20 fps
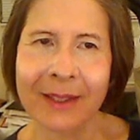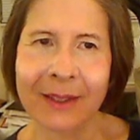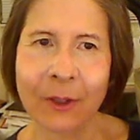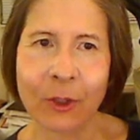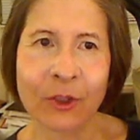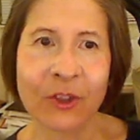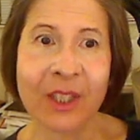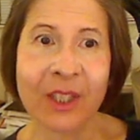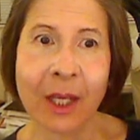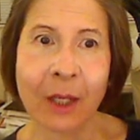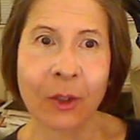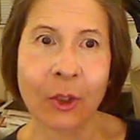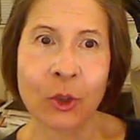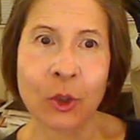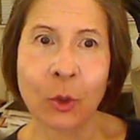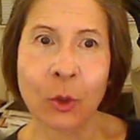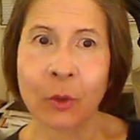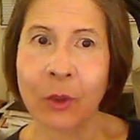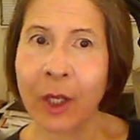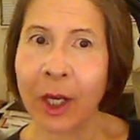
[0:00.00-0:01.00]
Or
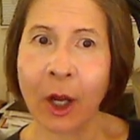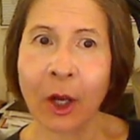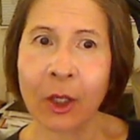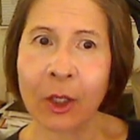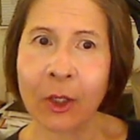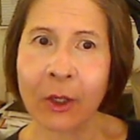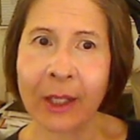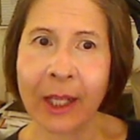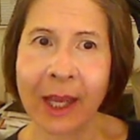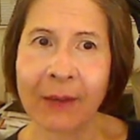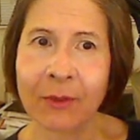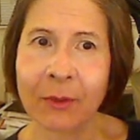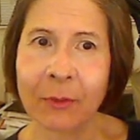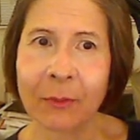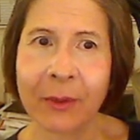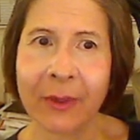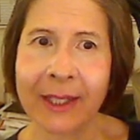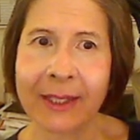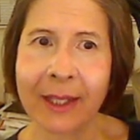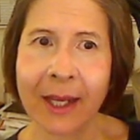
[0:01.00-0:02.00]
do they all go to heaven
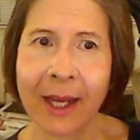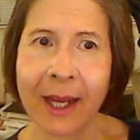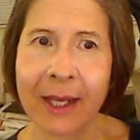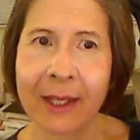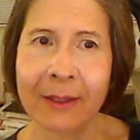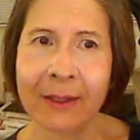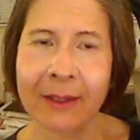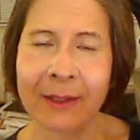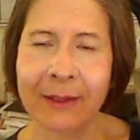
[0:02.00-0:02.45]
when they die?